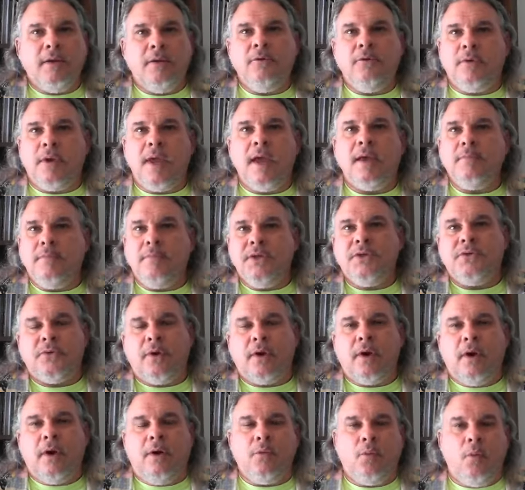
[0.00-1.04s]
You can be
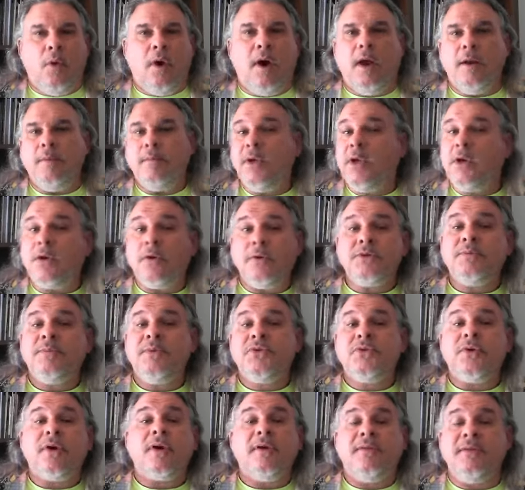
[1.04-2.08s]
drunk on wine, but you can also be
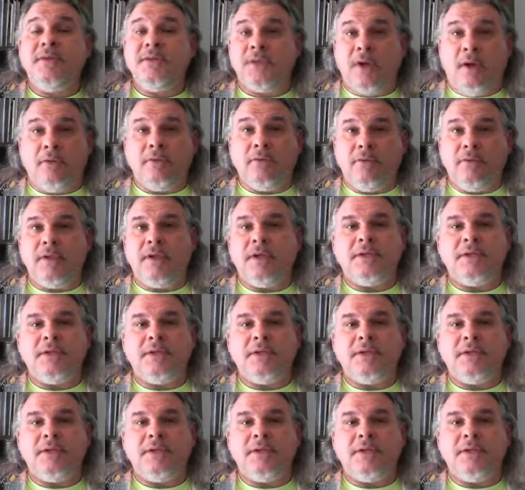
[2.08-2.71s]
drunk on these other things.